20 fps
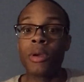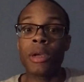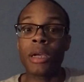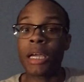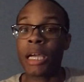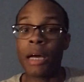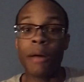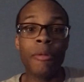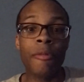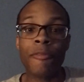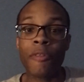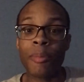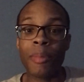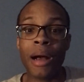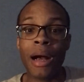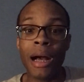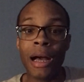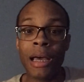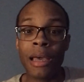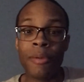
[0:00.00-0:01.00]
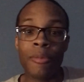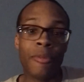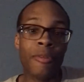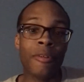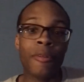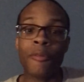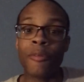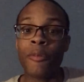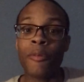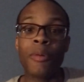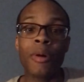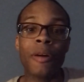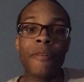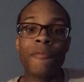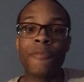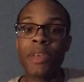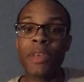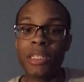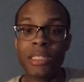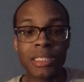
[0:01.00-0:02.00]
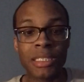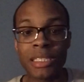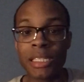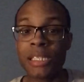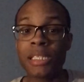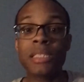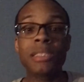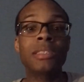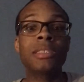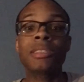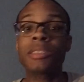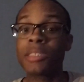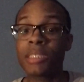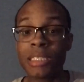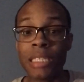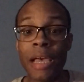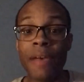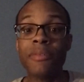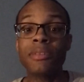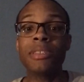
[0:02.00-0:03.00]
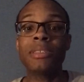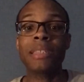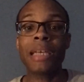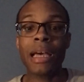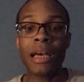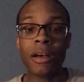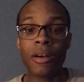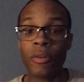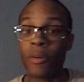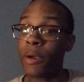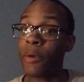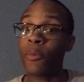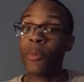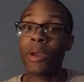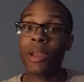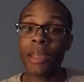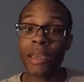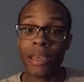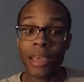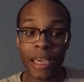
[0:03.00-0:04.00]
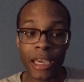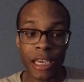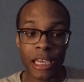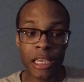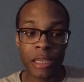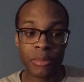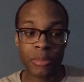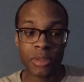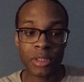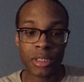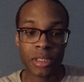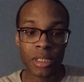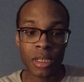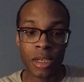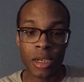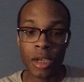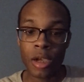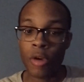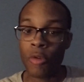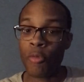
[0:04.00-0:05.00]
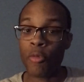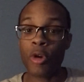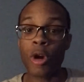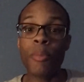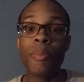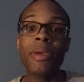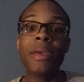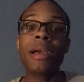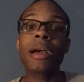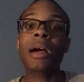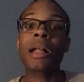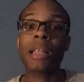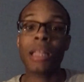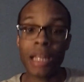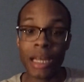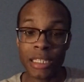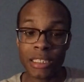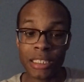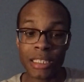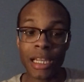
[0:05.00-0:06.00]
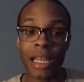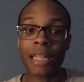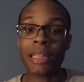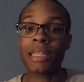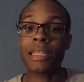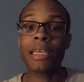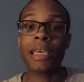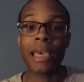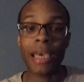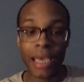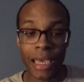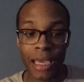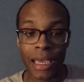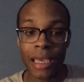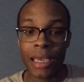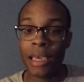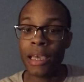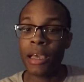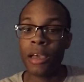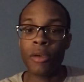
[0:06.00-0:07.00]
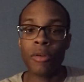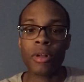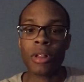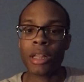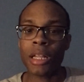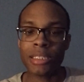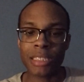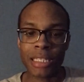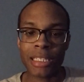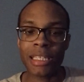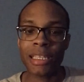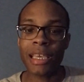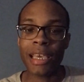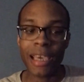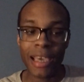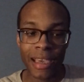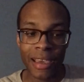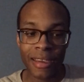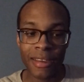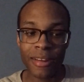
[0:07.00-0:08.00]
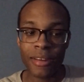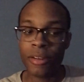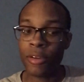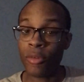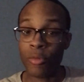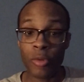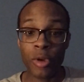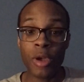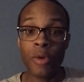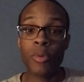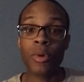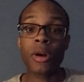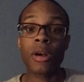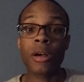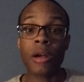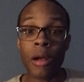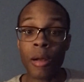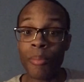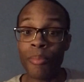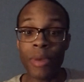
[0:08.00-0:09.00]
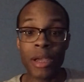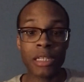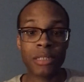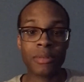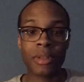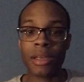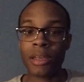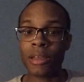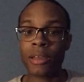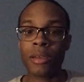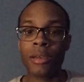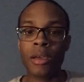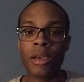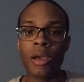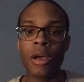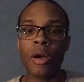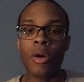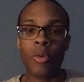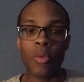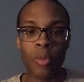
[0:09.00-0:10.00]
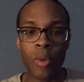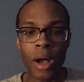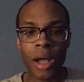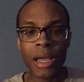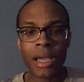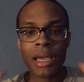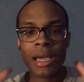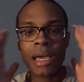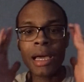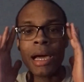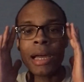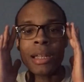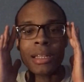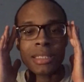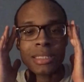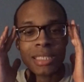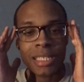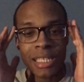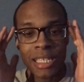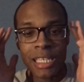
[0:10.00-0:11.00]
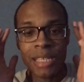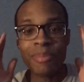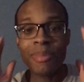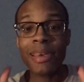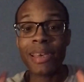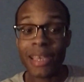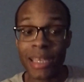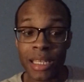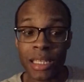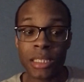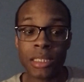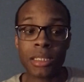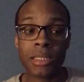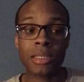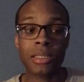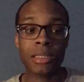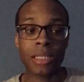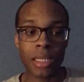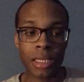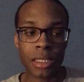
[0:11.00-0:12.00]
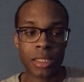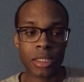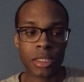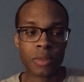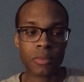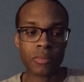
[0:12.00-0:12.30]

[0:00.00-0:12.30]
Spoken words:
coming from behind, from what, 15, 17 down and winning games. We were being clutch at the end. We were basically like, what kind of team is this?